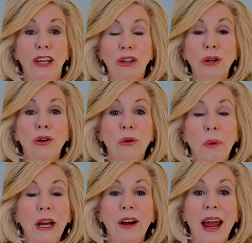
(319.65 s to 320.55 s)
in your
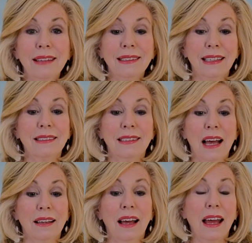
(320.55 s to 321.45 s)
career and
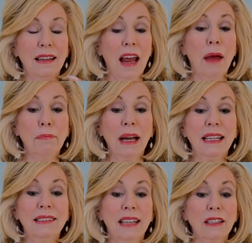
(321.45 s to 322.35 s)
success and
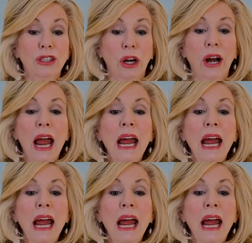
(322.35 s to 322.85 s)
money sector.